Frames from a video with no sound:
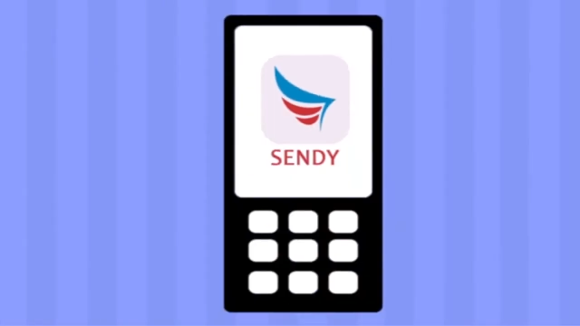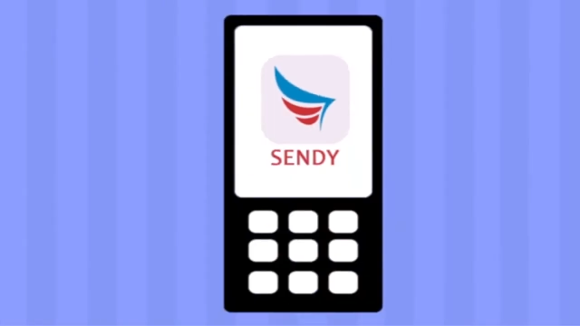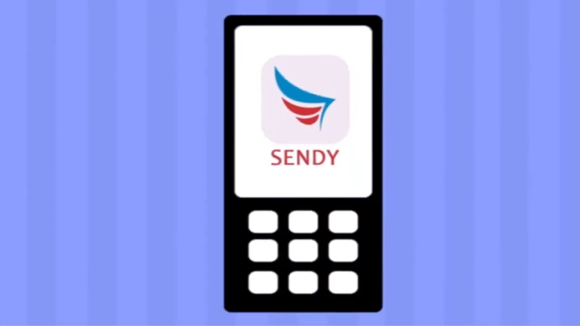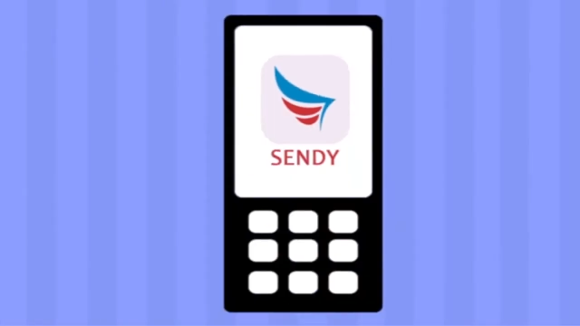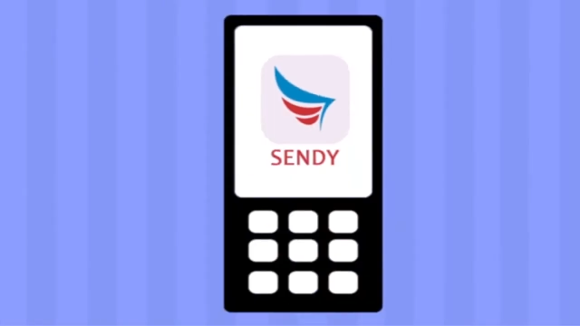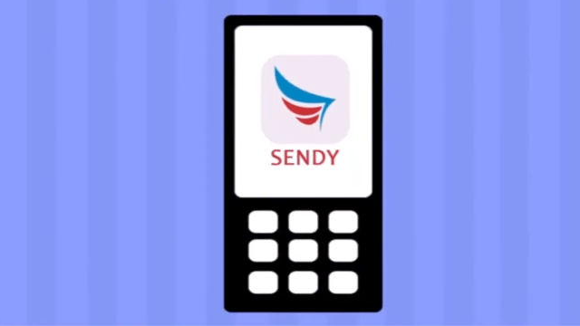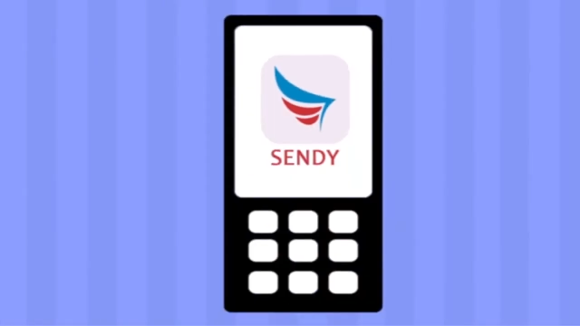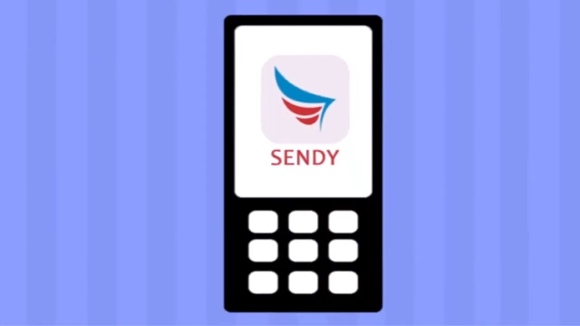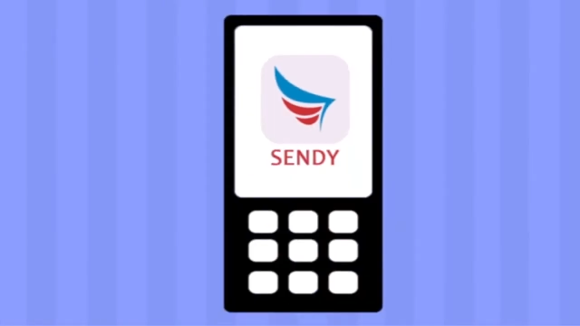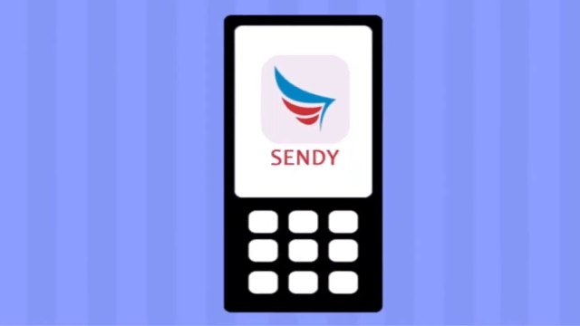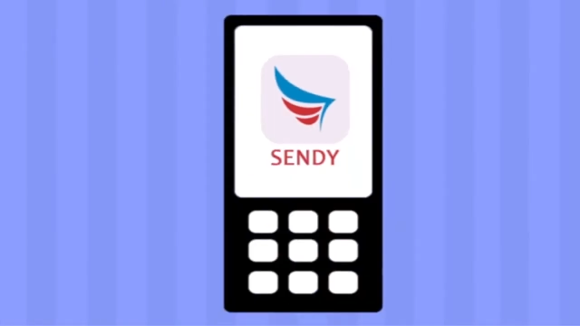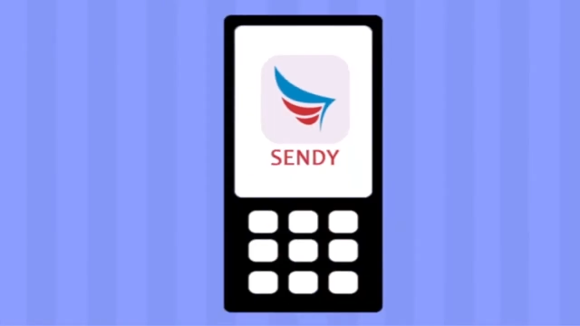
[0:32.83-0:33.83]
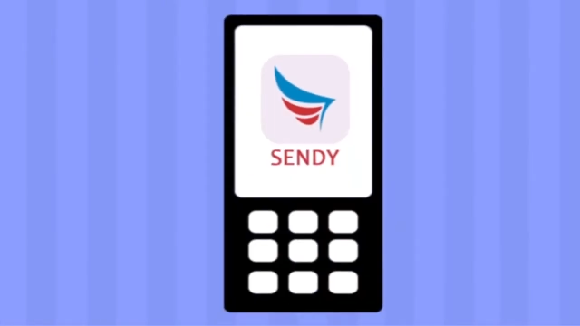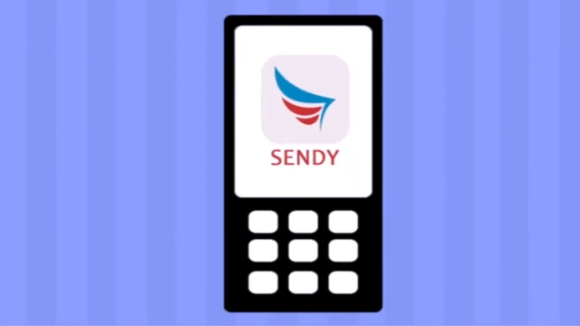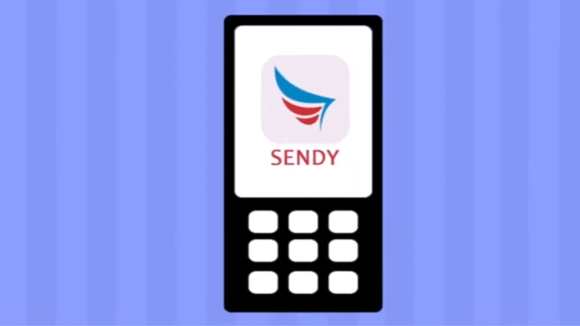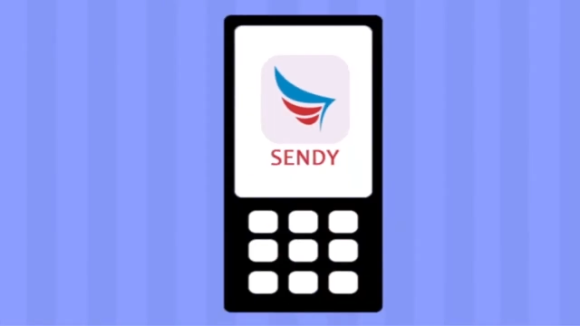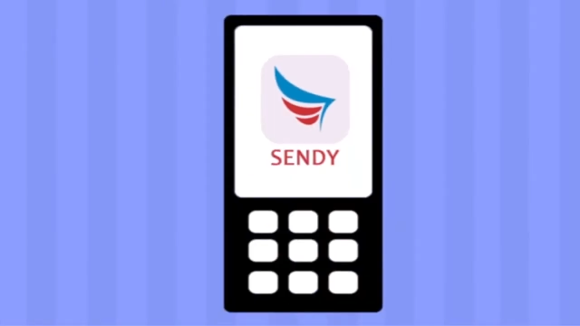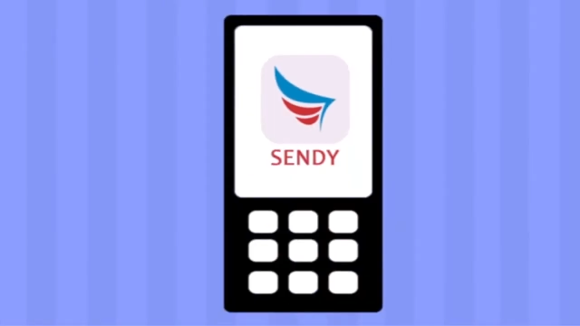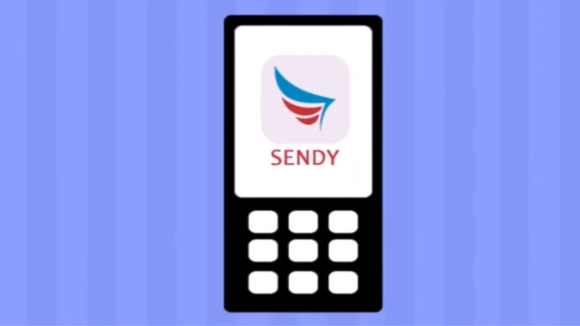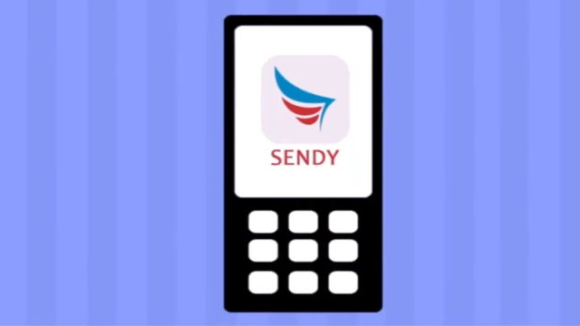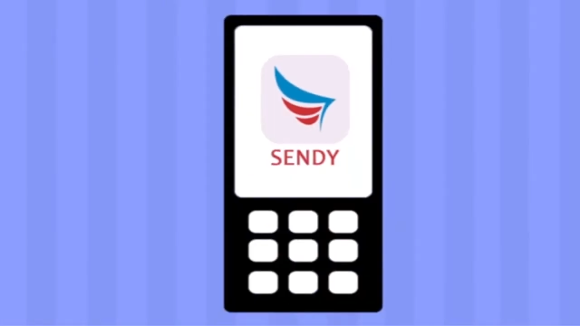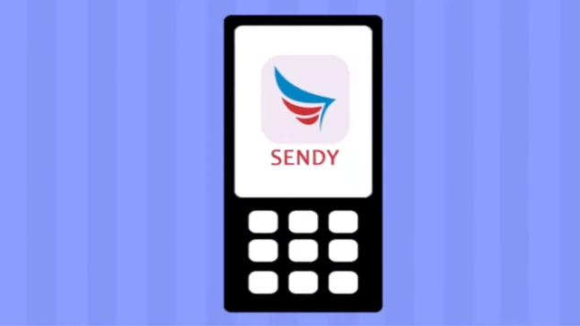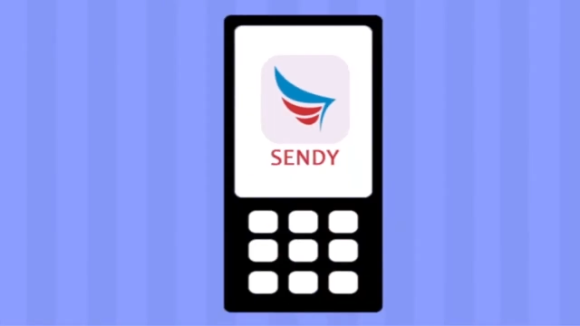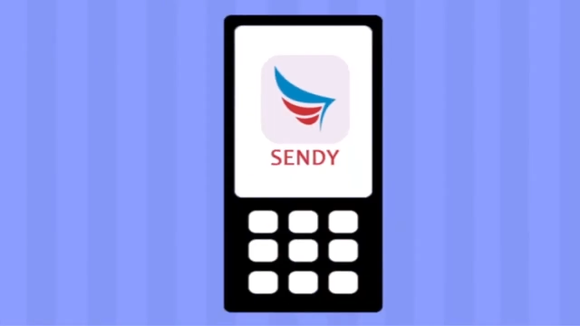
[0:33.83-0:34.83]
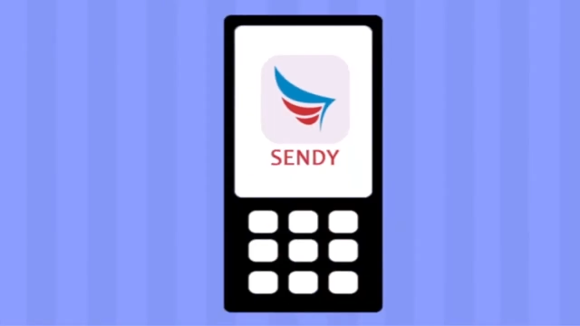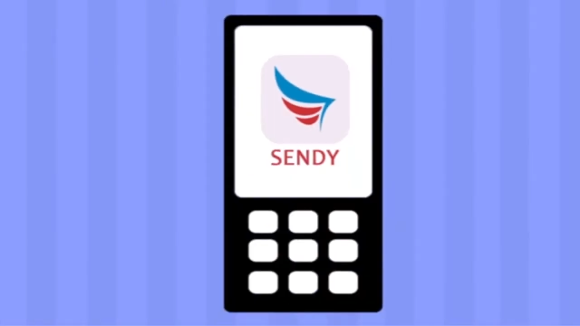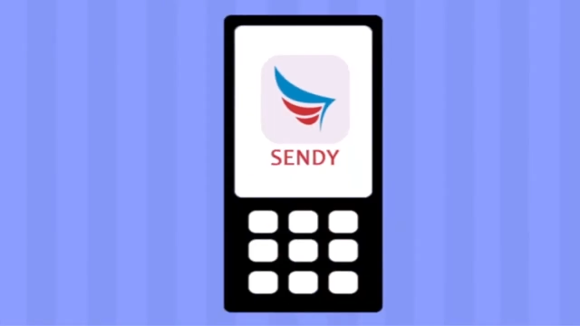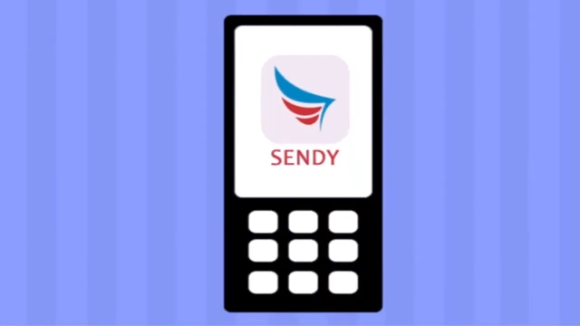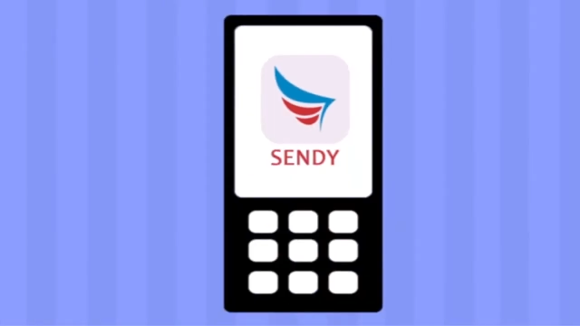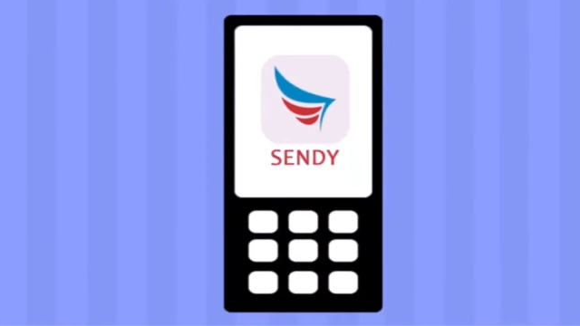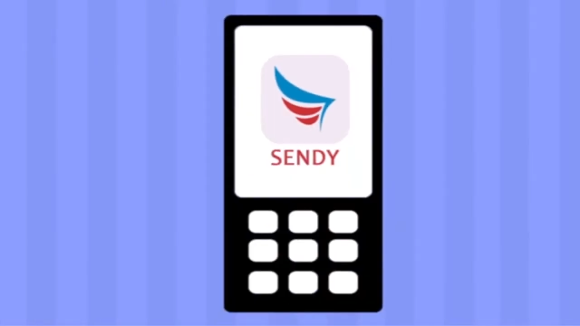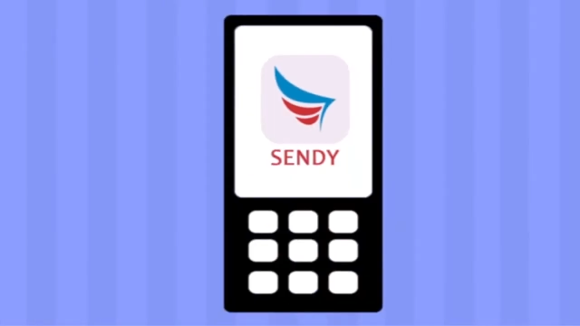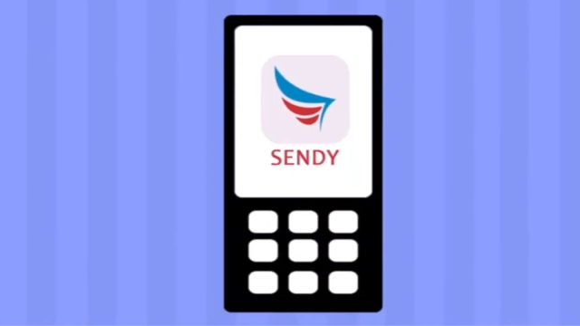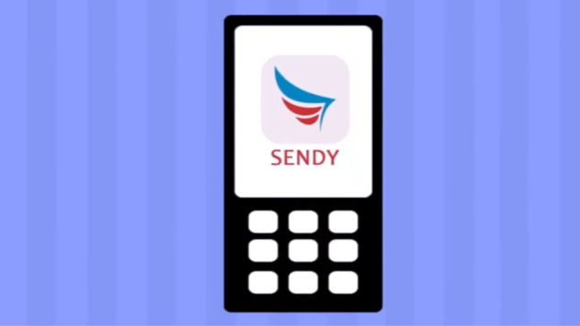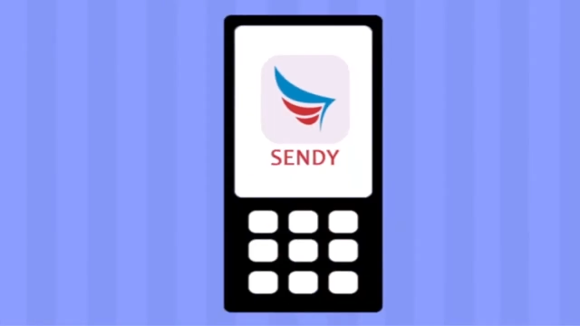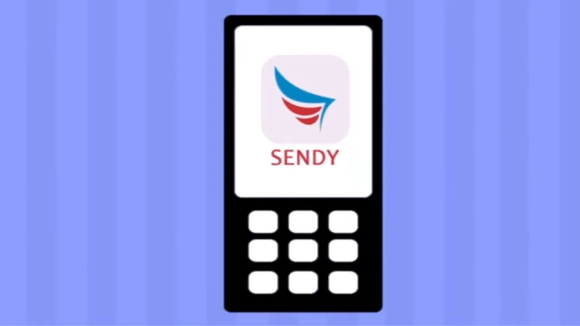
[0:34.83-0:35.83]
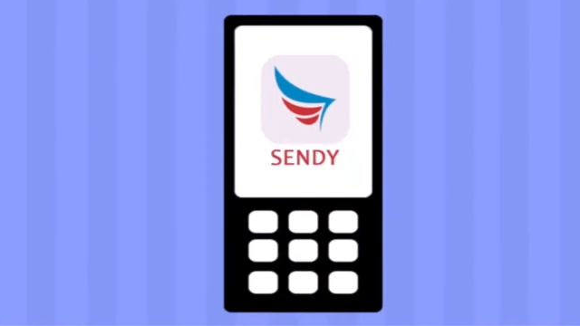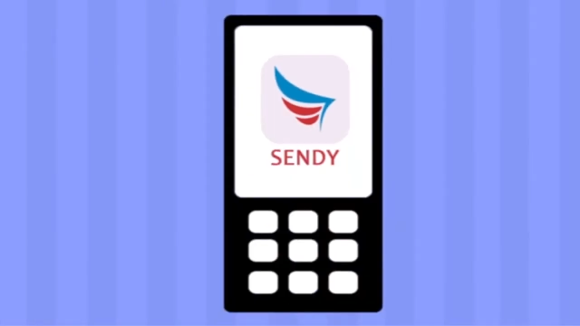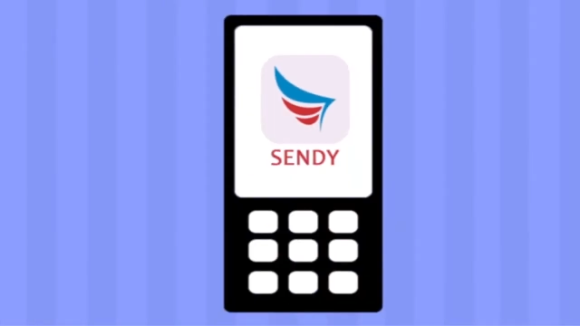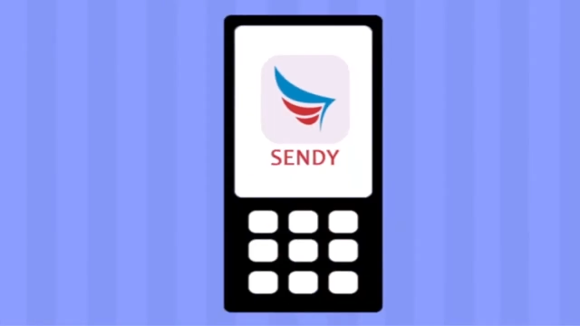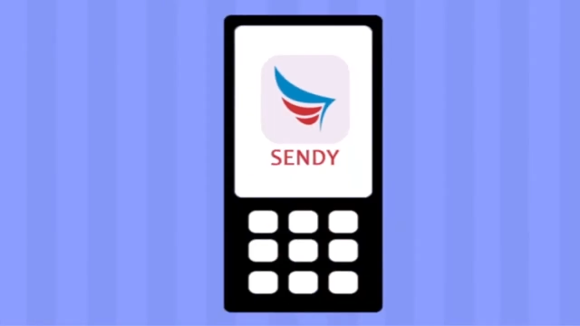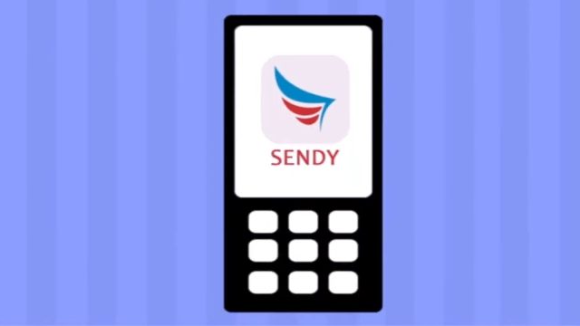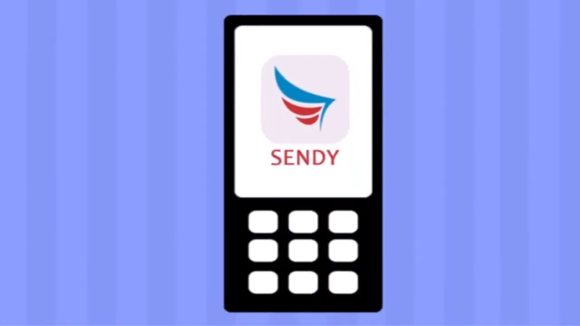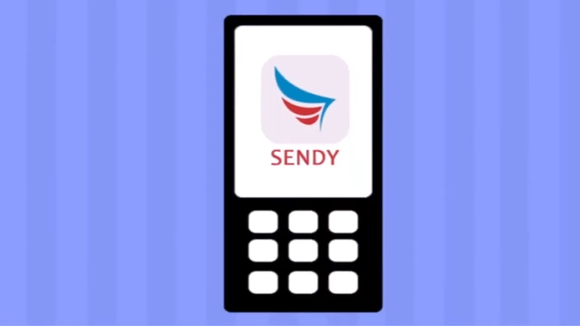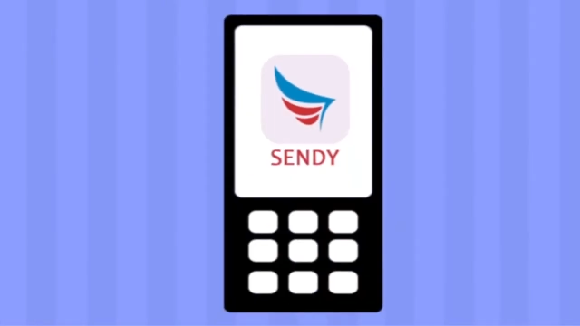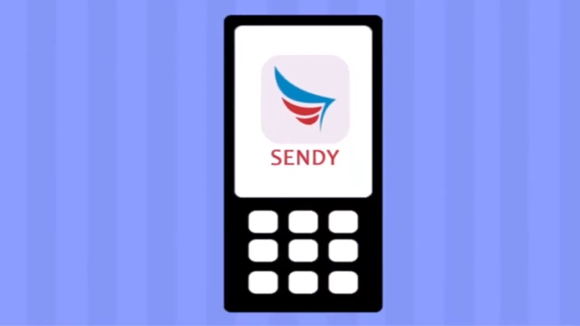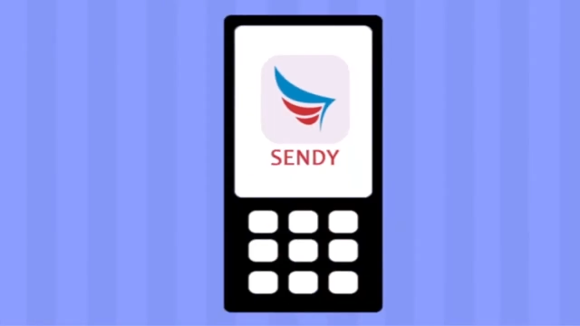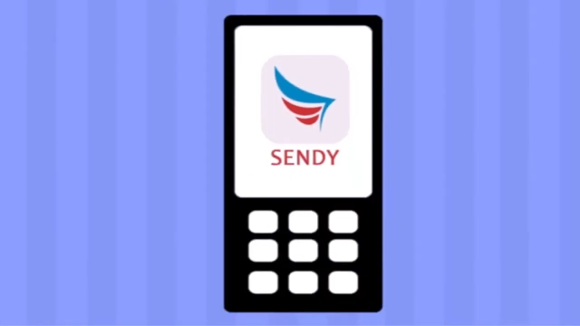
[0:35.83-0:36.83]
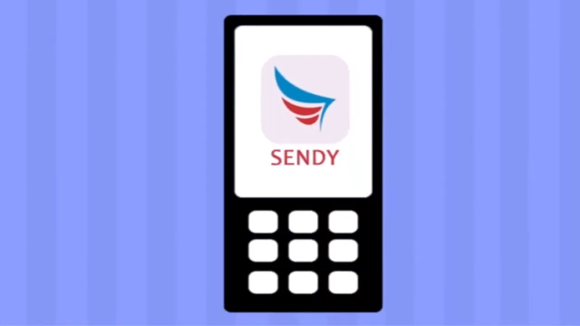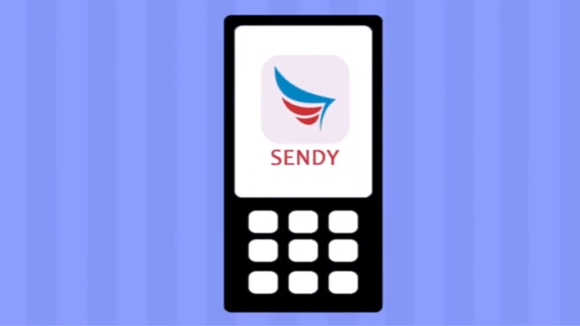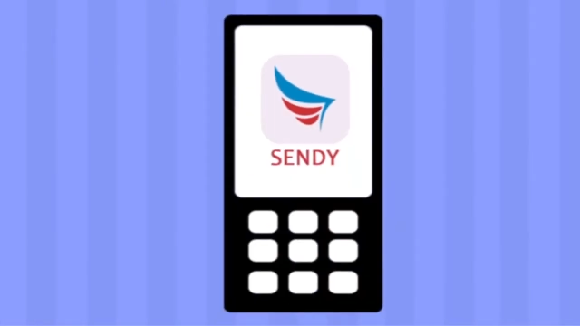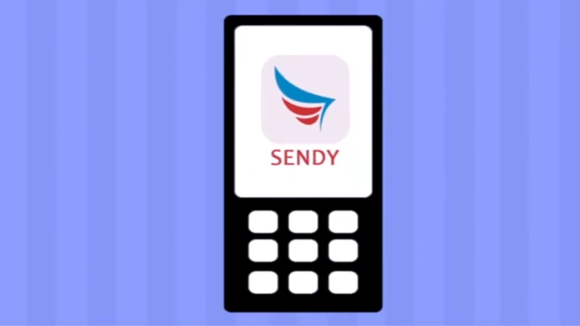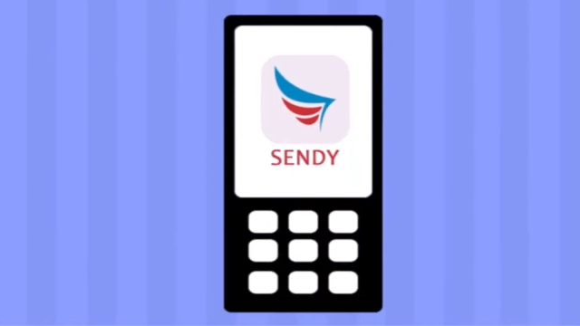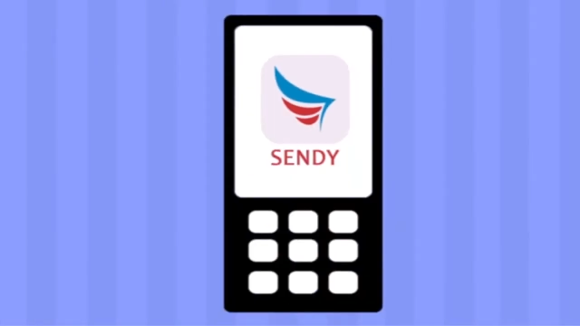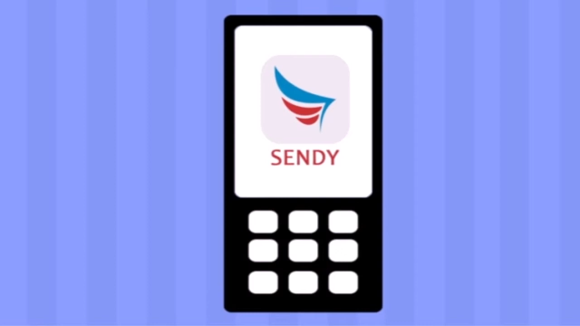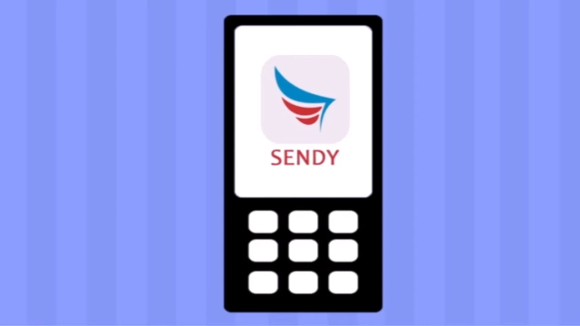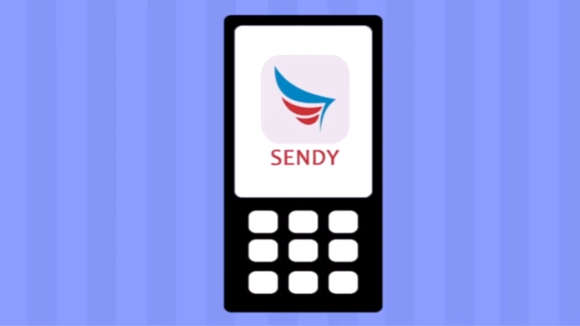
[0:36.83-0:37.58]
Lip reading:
No face is visible, so there are no lips to read.